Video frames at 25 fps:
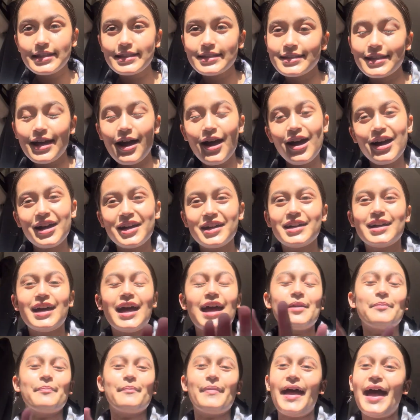so
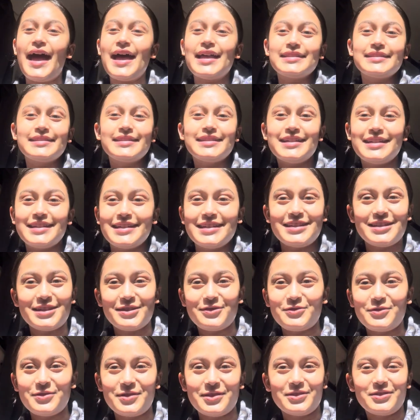I passed the
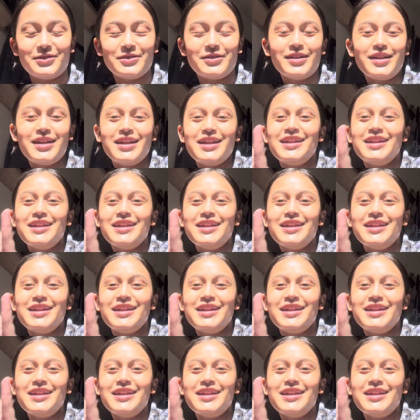interview.